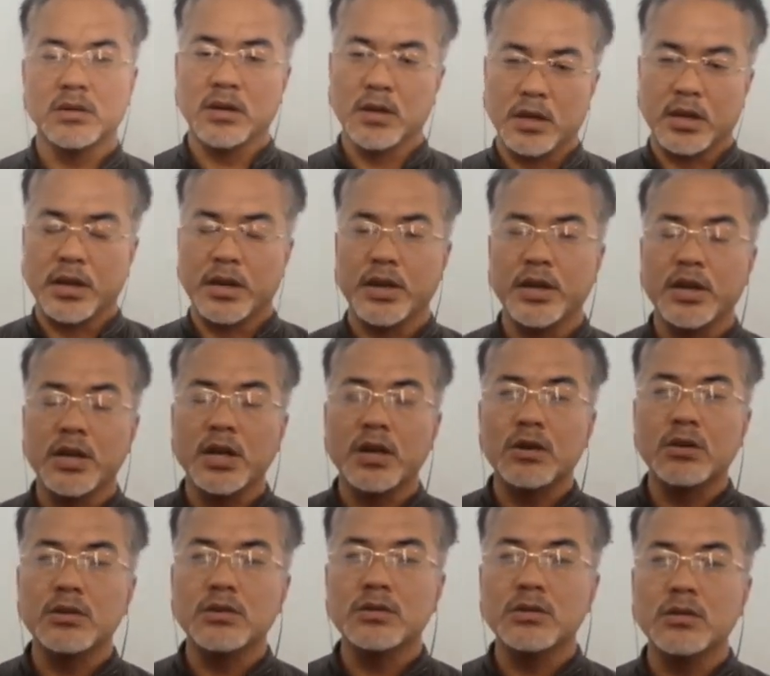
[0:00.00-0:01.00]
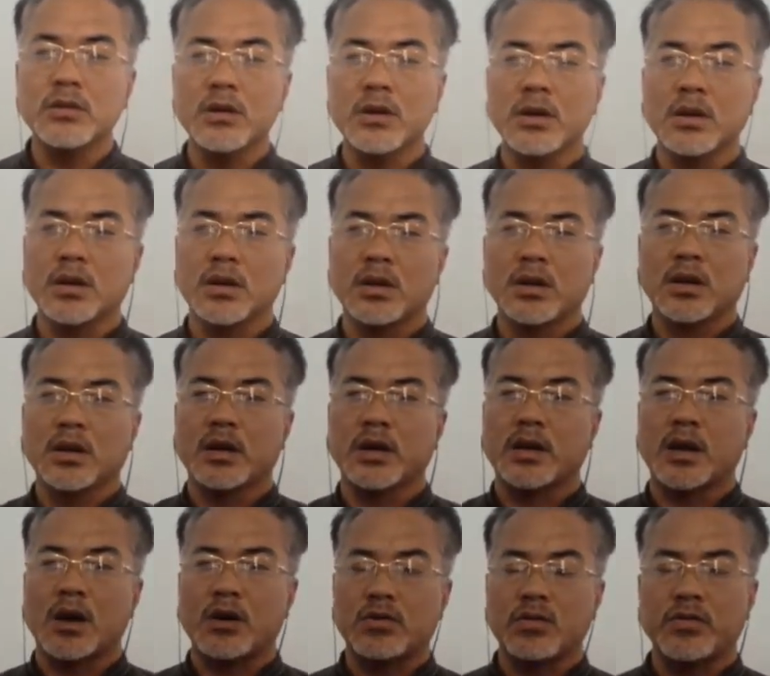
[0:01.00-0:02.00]
In here also, in
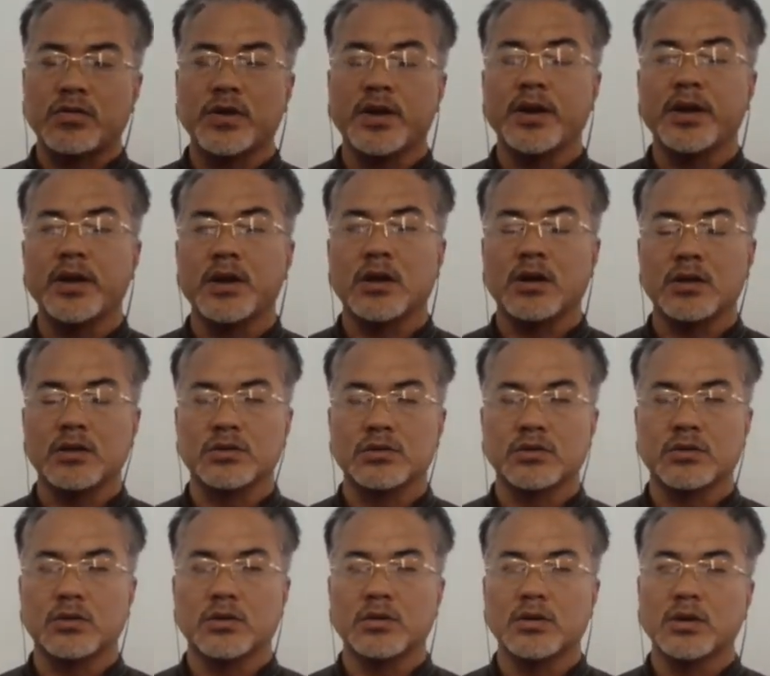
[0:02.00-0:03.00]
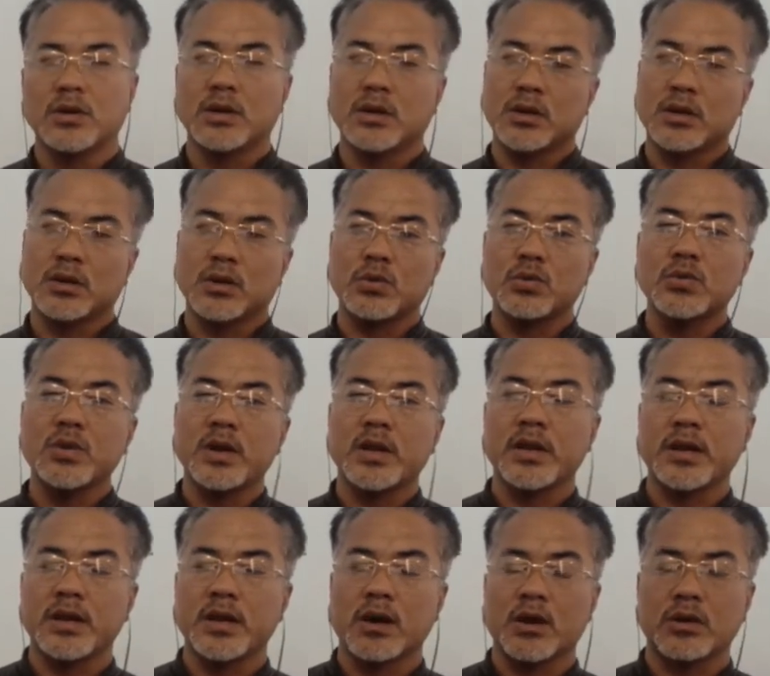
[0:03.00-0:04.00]
out of India also, in the rural
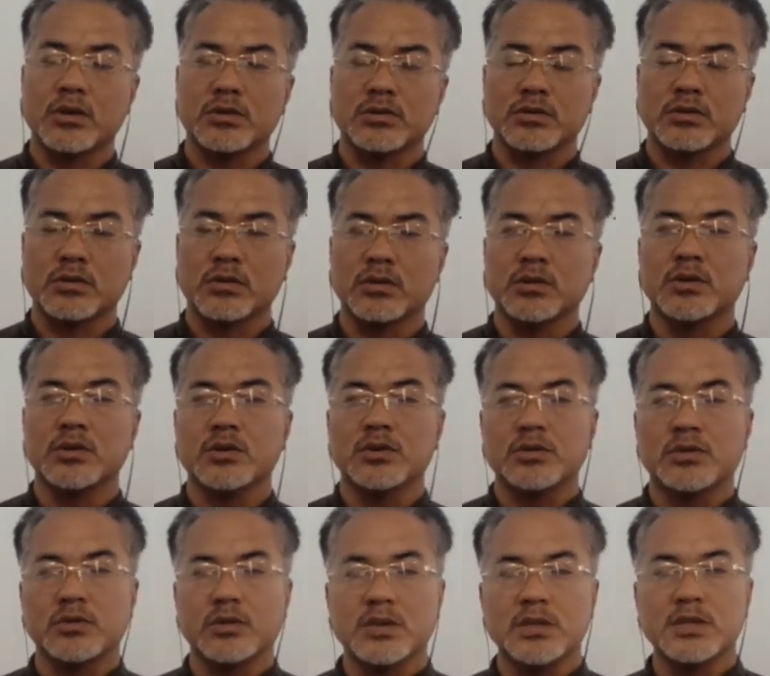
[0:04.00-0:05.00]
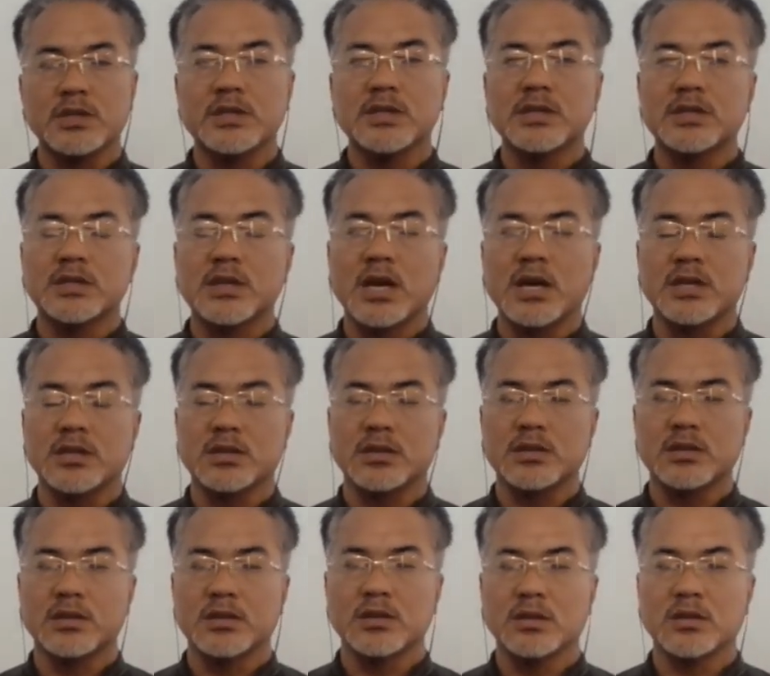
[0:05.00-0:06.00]
area also. So this is the science.
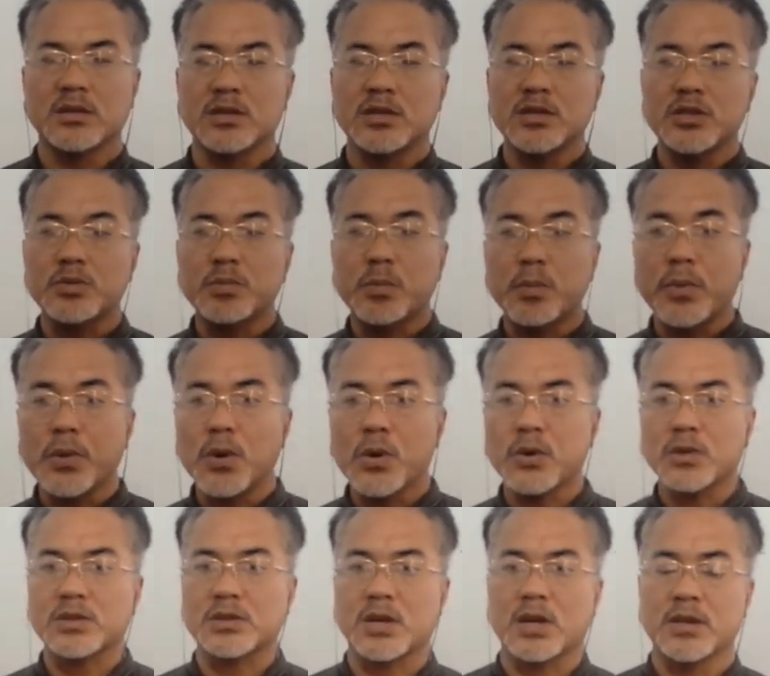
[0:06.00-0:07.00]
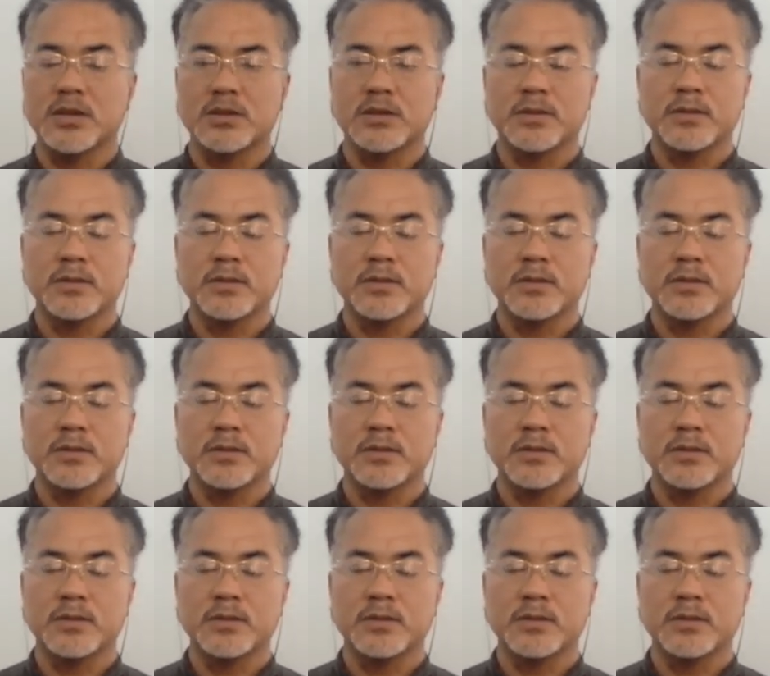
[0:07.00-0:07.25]
This is pure science.